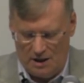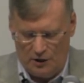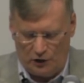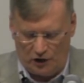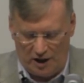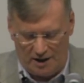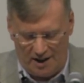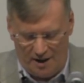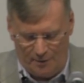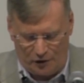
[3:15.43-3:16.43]

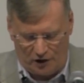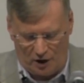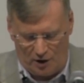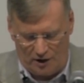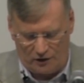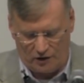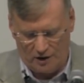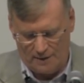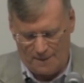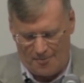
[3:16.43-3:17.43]
sent emissaries
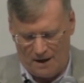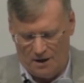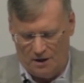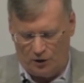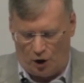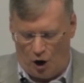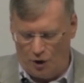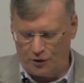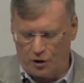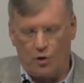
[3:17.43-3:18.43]
to
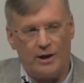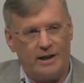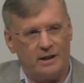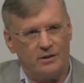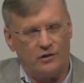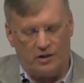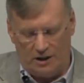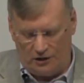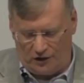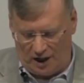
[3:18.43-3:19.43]
all the Greek
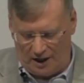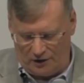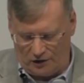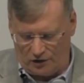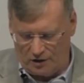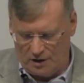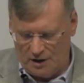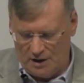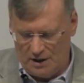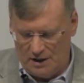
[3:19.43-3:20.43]
city-states
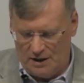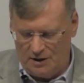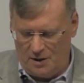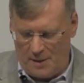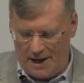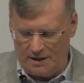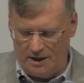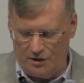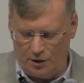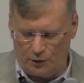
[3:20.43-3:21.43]

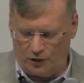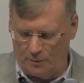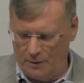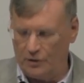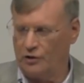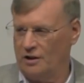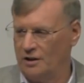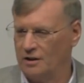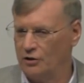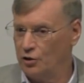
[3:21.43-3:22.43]
demanding their
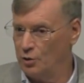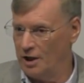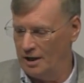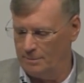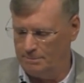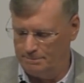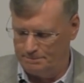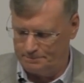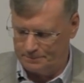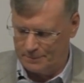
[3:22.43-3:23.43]
submission to him.
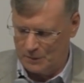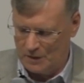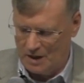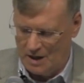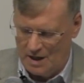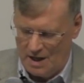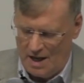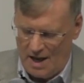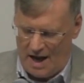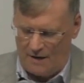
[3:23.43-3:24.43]

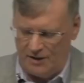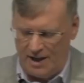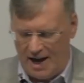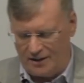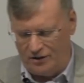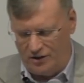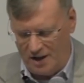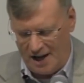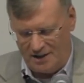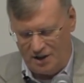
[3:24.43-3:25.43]
Having
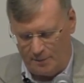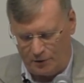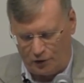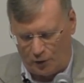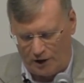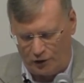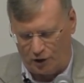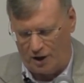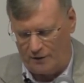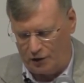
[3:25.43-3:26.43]
had a
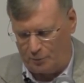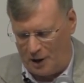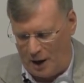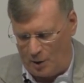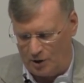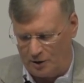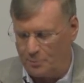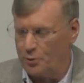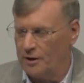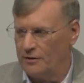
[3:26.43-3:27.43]
demonstration of his power the
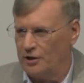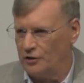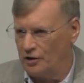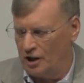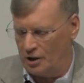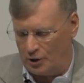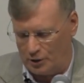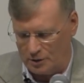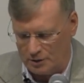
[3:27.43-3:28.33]
previous year,